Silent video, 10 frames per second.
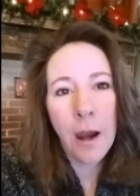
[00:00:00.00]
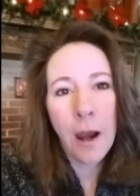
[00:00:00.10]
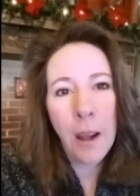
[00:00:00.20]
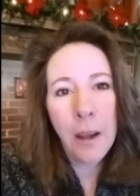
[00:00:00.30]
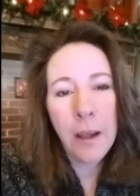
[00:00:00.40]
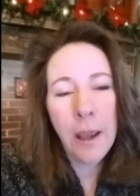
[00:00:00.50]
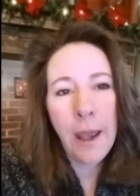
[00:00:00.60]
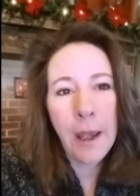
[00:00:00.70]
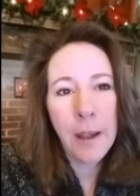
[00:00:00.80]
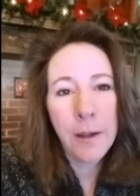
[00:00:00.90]
I
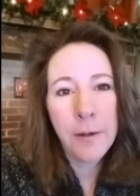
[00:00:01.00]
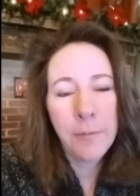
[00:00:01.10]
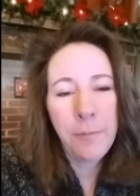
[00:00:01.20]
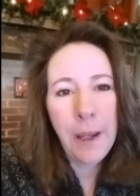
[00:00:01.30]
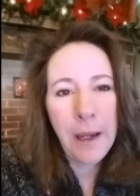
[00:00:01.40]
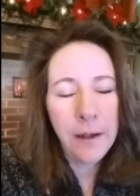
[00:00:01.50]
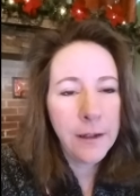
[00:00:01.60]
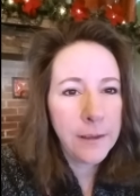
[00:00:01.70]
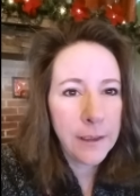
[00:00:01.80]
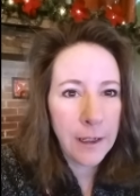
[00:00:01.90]
had
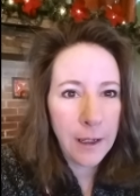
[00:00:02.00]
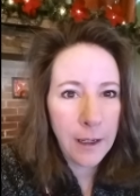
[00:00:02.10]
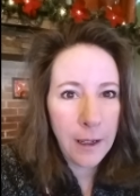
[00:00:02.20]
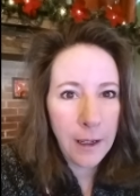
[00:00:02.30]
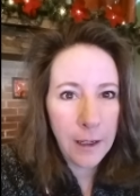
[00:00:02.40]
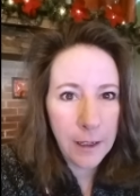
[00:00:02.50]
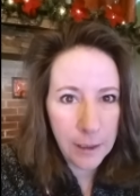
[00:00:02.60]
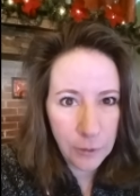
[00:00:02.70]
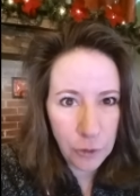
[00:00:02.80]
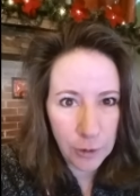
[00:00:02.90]
painted a
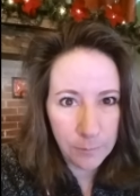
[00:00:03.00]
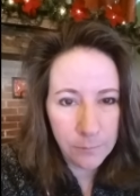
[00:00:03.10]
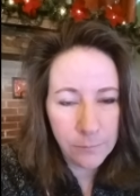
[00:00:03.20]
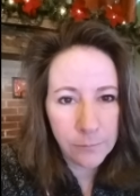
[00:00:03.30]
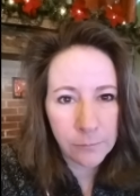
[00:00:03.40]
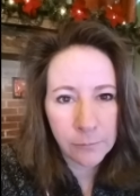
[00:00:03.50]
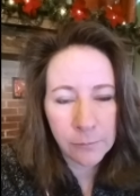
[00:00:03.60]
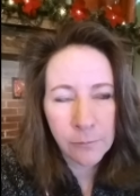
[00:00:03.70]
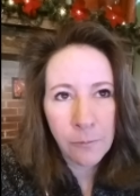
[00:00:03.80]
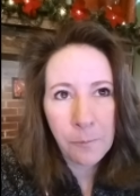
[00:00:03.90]
kitchen
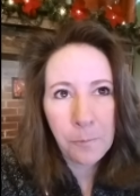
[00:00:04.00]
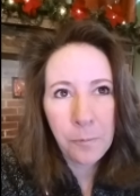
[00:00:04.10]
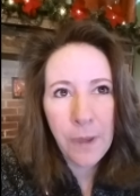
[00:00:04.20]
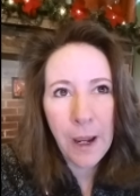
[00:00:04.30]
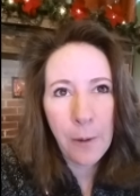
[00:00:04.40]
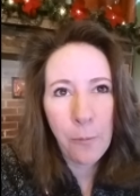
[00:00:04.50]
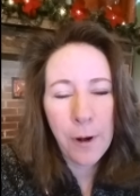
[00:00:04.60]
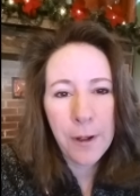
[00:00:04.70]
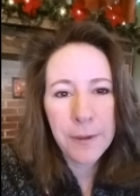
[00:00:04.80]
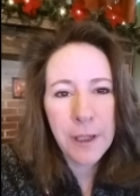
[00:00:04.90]
that
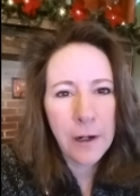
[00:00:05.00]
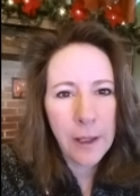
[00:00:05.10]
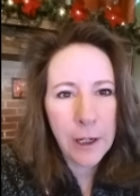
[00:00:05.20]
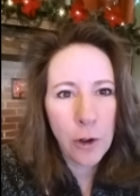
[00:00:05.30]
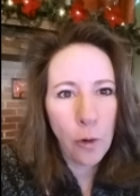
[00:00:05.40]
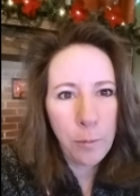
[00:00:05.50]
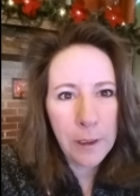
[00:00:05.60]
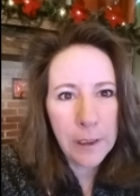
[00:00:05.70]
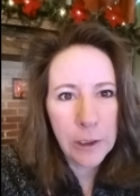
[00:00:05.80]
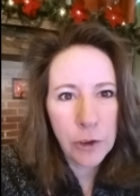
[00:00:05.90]
was kind of like an open
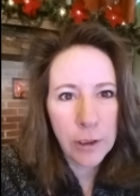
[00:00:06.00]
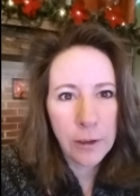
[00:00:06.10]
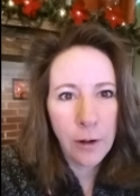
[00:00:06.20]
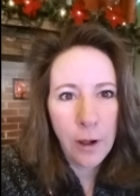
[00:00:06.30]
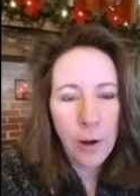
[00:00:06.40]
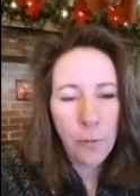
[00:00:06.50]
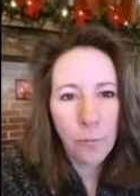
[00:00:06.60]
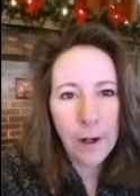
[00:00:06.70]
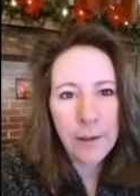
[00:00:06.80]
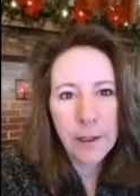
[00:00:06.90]
kitchen
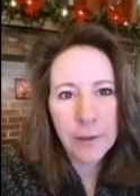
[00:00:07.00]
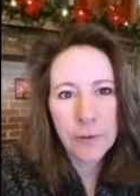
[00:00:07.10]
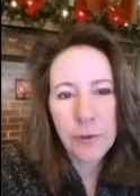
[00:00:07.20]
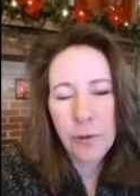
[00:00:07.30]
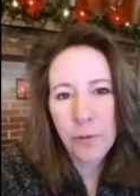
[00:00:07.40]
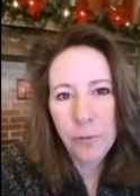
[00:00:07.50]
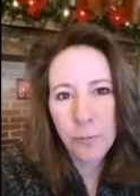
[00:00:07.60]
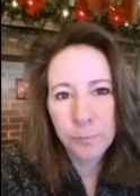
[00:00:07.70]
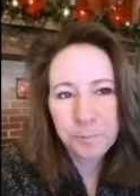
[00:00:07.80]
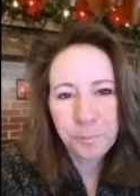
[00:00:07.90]
right next
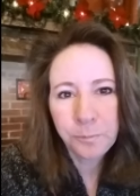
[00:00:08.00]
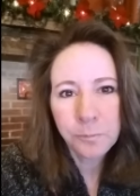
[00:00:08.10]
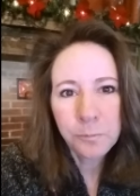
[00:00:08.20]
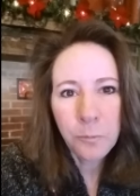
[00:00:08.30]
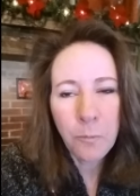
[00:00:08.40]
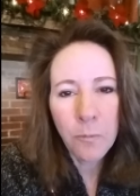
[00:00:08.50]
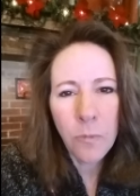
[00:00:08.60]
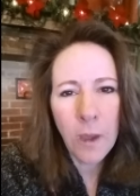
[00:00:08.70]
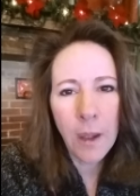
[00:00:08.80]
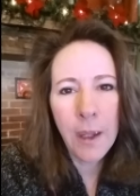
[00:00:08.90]
to
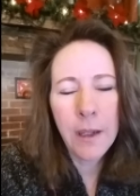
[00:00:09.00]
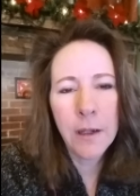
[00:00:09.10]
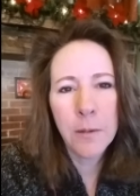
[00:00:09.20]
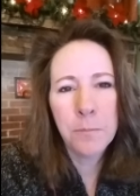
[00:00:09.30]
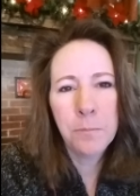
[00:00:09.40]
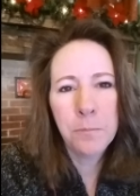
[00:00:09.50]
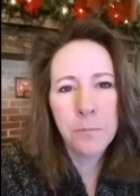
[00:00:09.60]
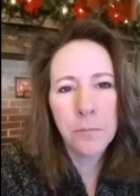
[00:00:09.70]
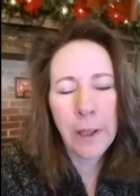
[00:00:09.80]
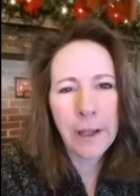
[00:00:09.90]
a um,
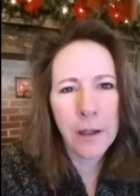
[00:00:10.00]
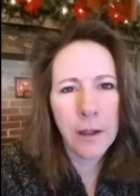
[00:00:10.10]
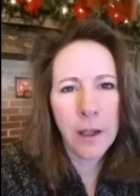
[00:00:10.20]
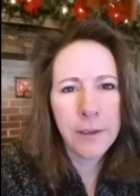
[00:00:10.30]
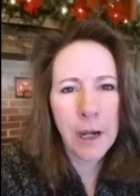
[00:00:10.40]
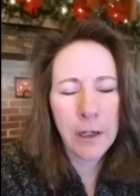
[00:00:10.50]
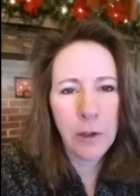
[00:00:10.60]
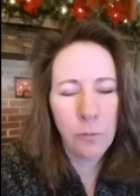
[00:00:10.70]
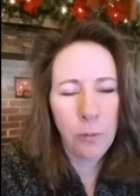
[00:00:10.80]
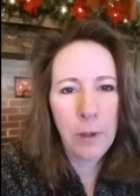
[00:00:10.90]
like a, a dining
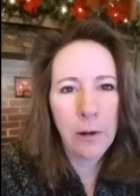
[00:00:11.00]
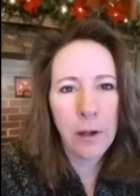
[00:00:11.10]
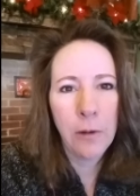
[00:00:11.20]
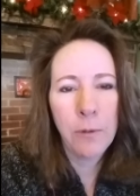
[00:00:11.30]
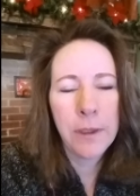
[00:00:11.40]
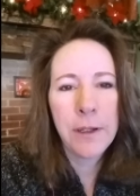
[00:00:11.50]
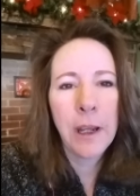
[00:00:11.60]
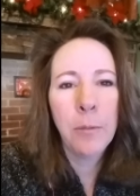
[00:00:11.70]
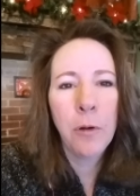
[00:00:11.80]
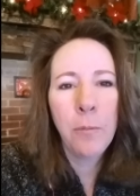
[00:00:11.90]
room area with a
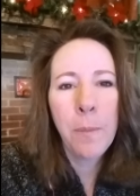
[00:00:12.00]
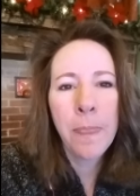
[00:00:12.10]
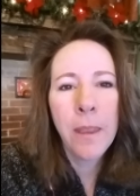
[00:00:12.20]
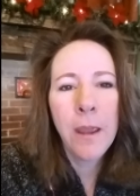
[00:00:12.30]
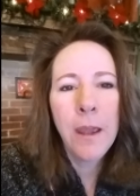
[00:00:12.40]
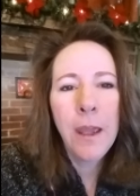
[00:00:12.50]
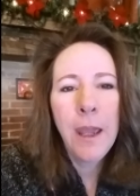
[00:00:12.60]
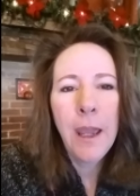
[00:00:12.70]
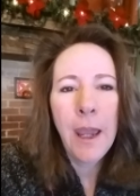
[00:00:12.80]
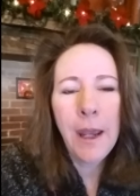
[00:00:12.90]
table
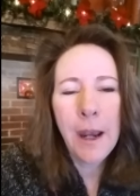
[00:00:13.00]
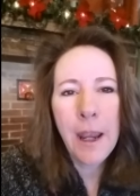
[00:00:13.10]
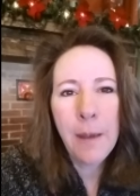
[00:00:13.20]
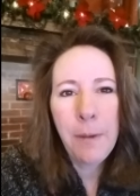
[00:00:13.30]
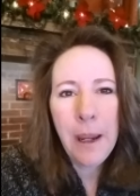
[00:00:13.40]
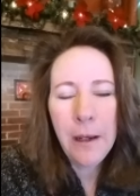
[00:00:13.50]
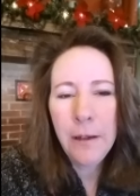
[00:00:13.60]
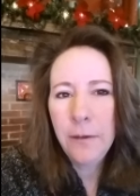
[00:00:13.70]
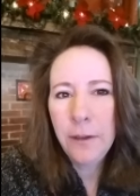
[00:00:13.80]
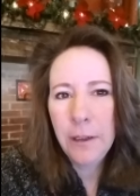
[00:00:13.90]
and i had
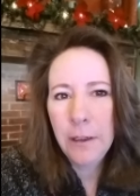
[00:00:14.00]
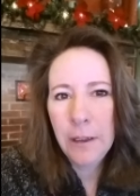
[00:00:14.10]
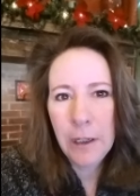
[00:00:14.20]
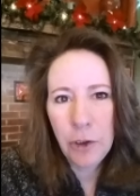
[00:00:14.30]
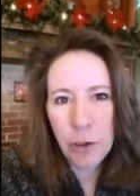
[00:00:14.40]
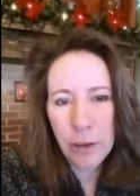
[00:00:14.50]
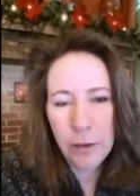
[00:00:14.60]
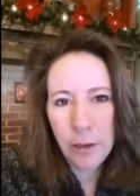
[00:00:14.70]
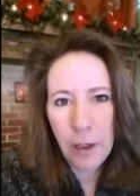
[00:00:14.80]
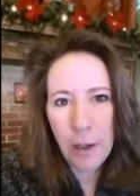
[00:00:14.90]
painted the kitchen
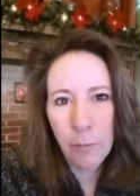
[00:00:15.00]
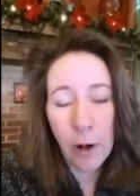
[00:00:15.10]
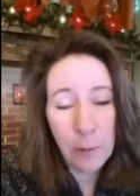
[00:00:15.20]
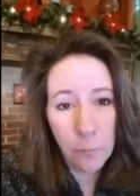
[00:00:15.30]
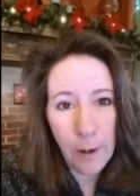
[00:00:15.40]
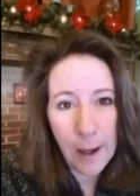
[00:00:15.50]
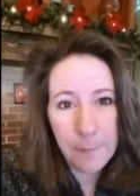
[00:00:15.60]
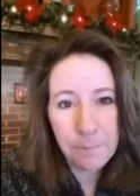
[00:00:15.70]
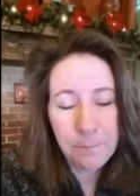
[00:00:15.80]
a bright red